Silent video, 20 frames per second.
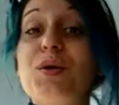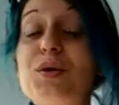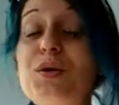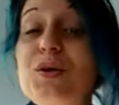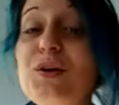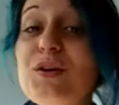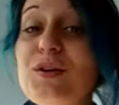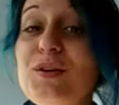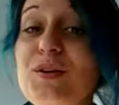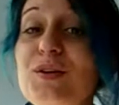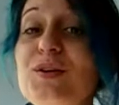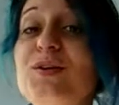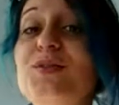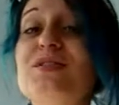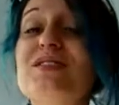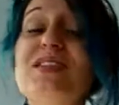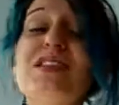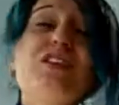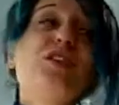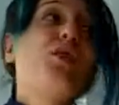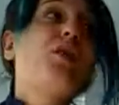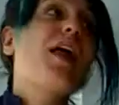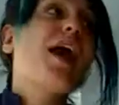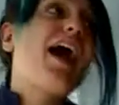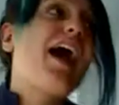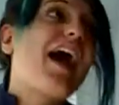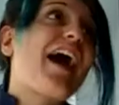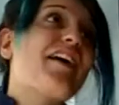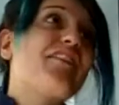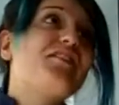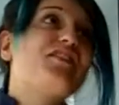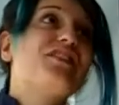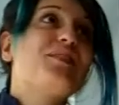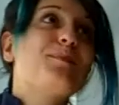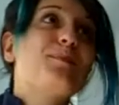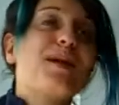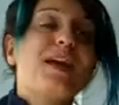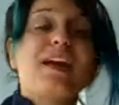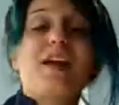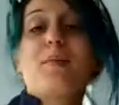Good news, you don't have
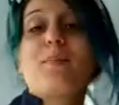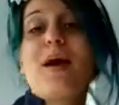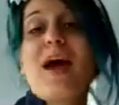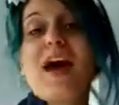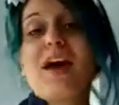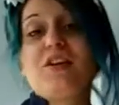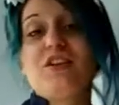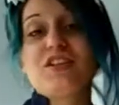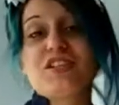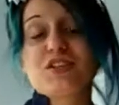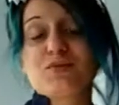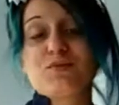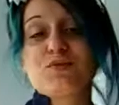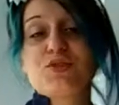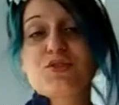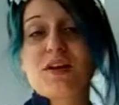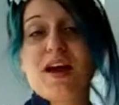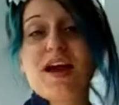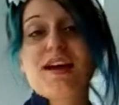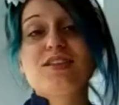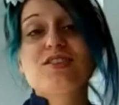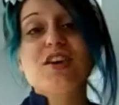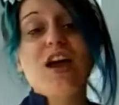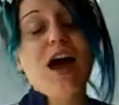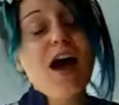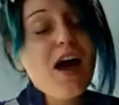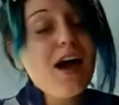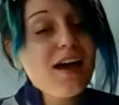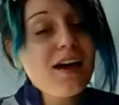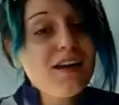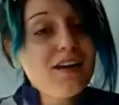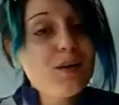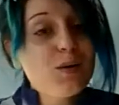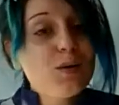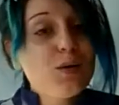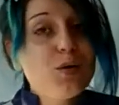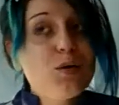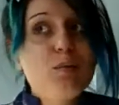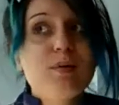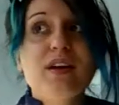to make patterns from scratch. I
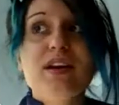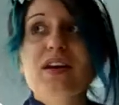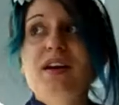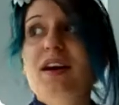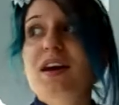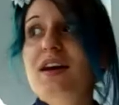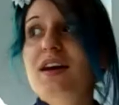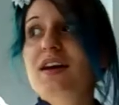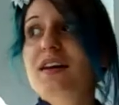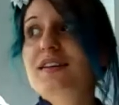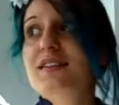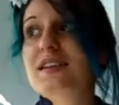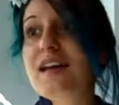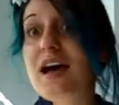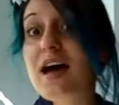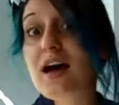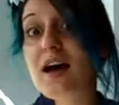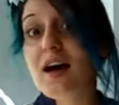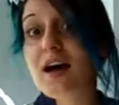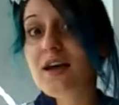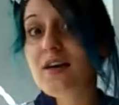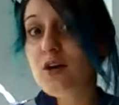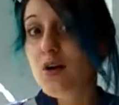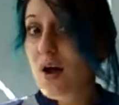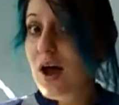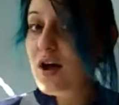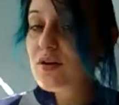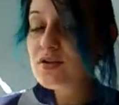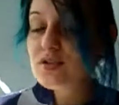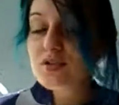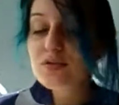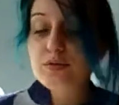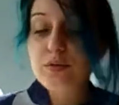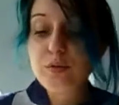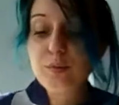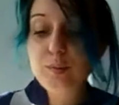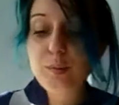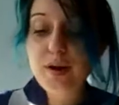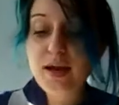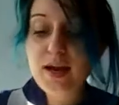do because I know how
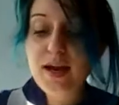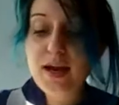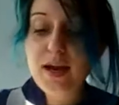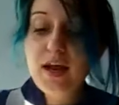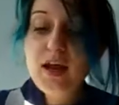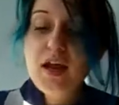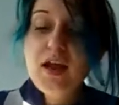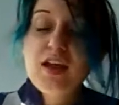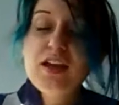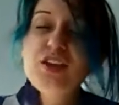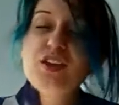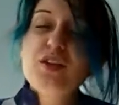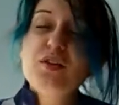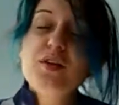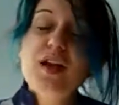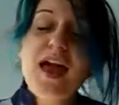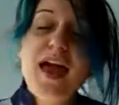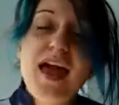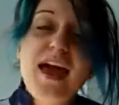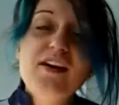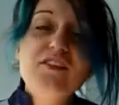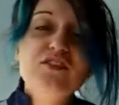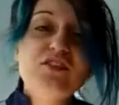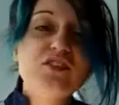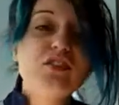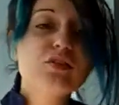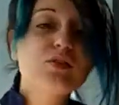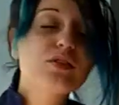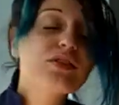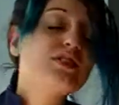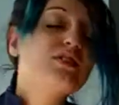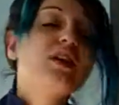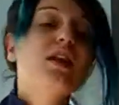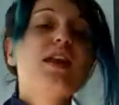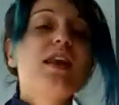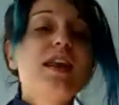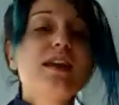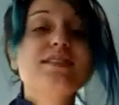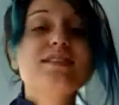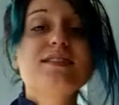to, but you don't have to. It's
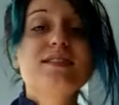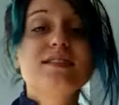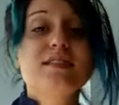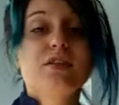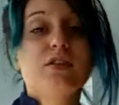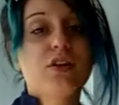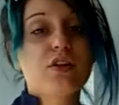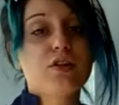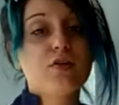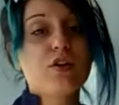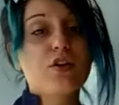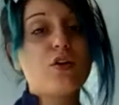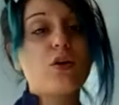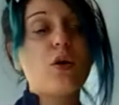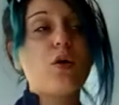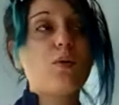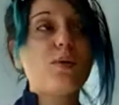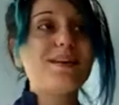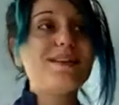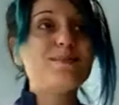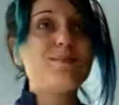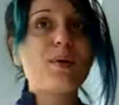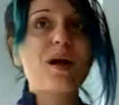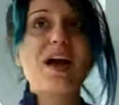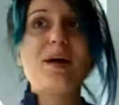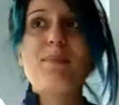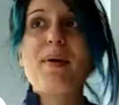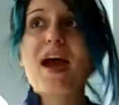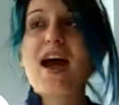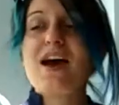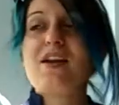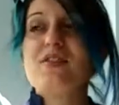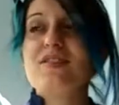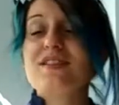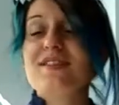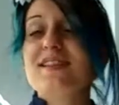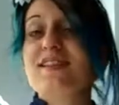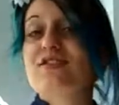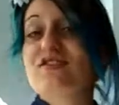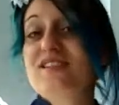not necessary. You can always buy
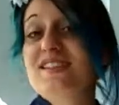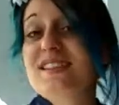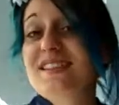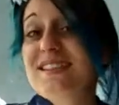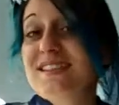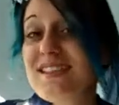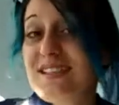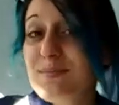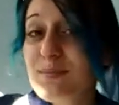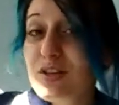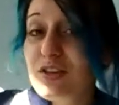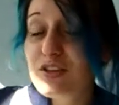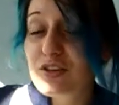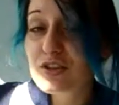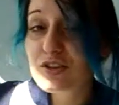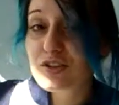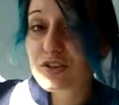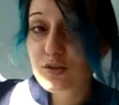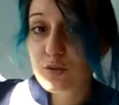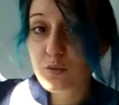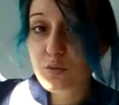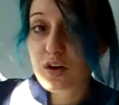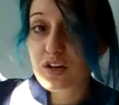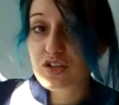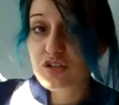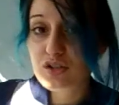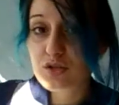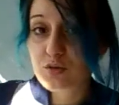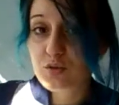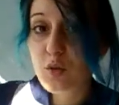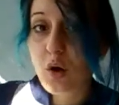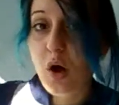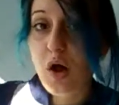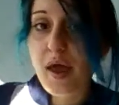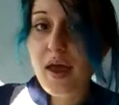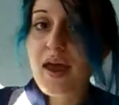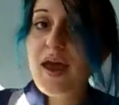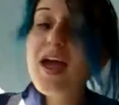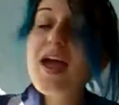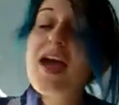patterns that are similar to the ones you
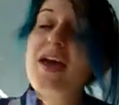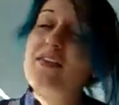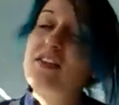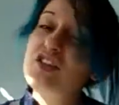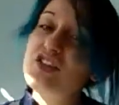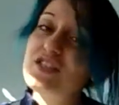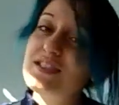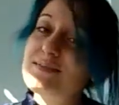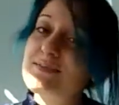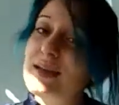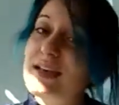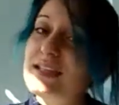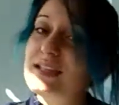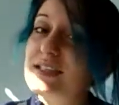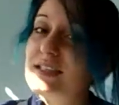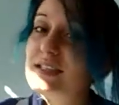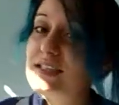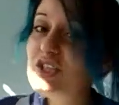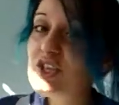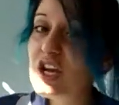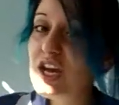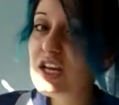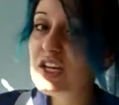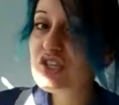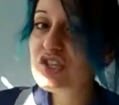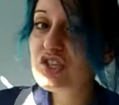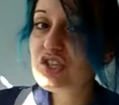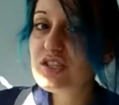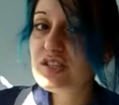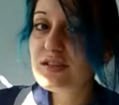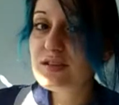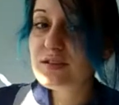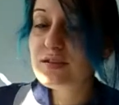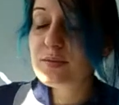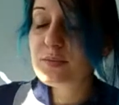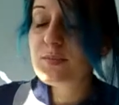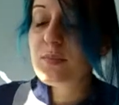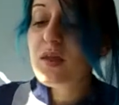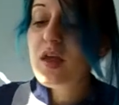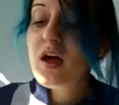want, and then just make little changes to
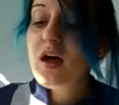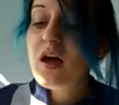them.